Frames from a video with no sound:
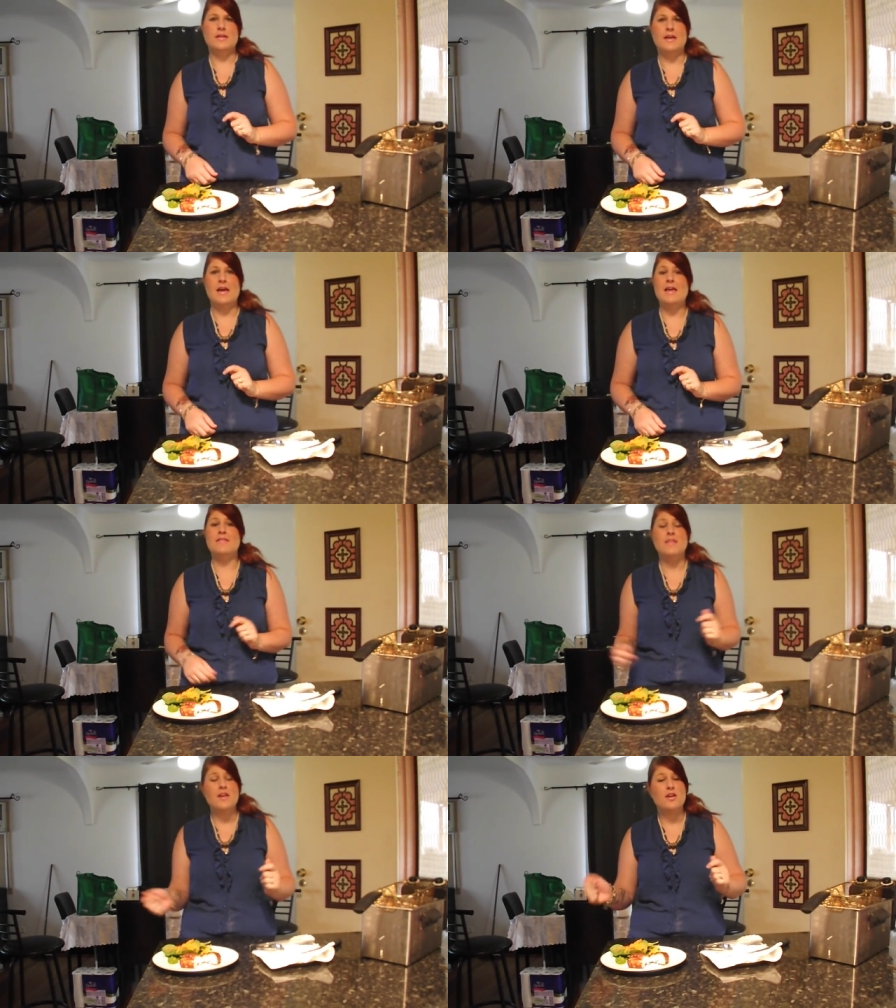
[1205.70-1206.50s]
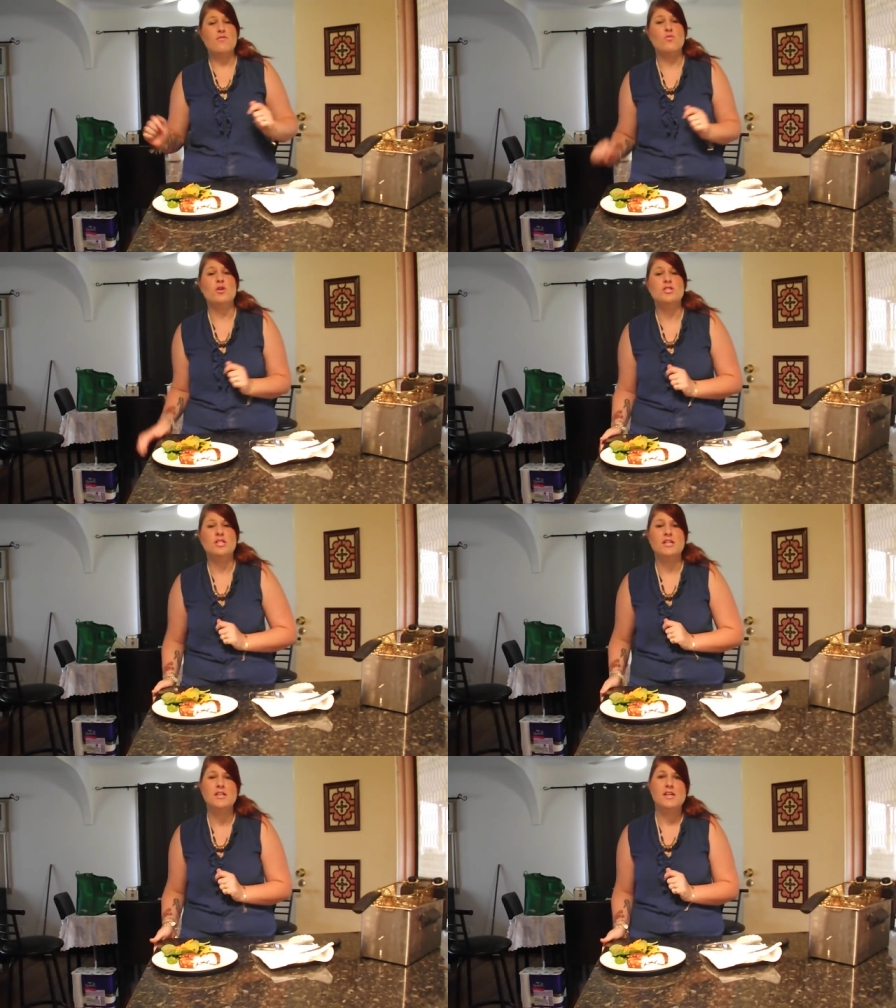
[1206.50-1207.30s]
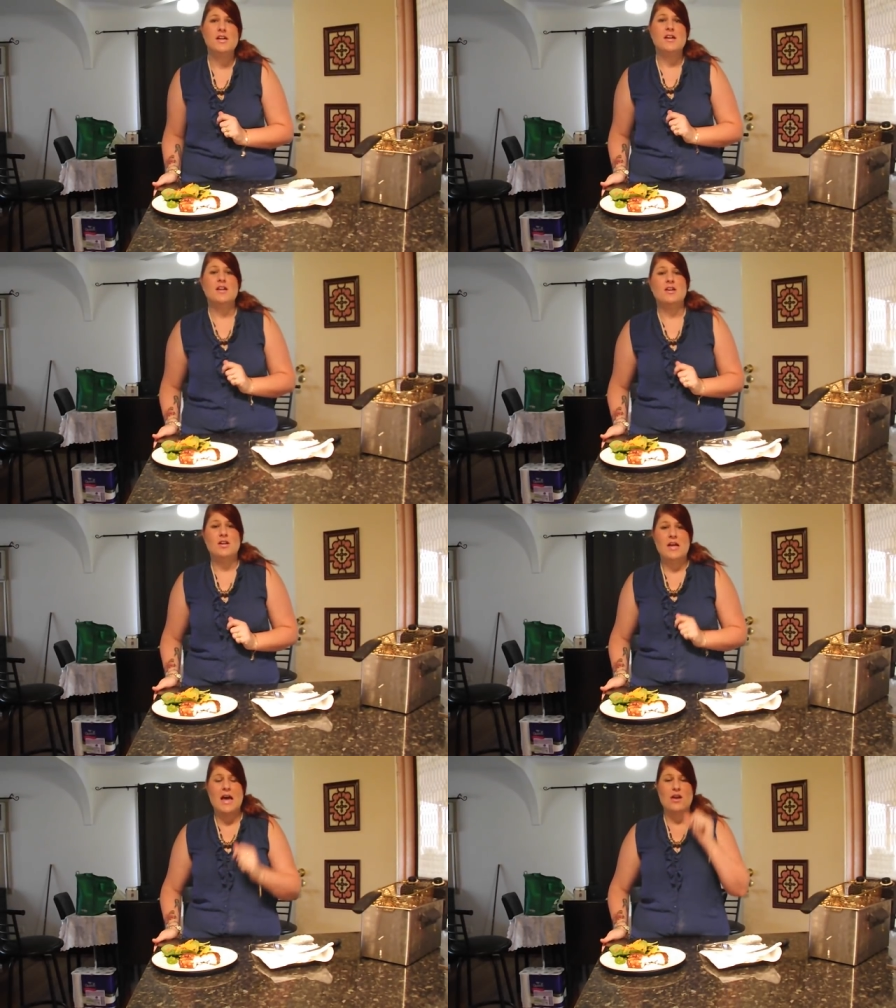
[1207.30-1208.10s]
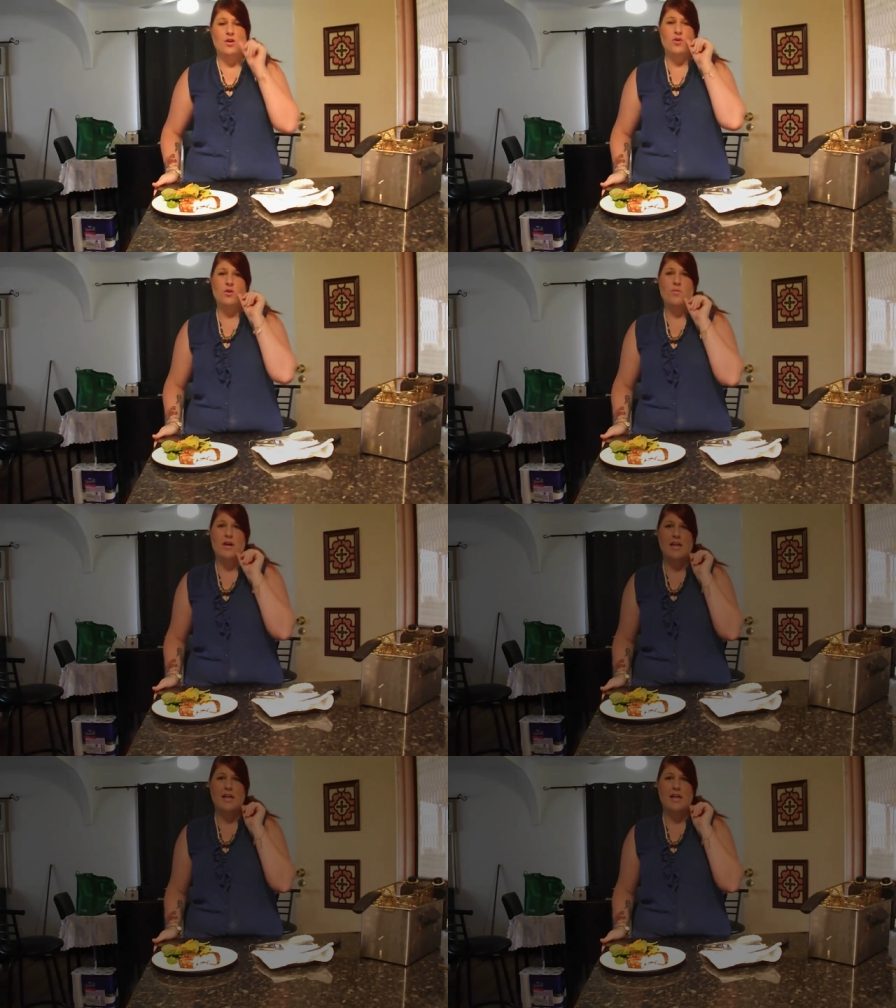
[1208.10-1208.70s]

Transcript: And thank you for watching How to Cook My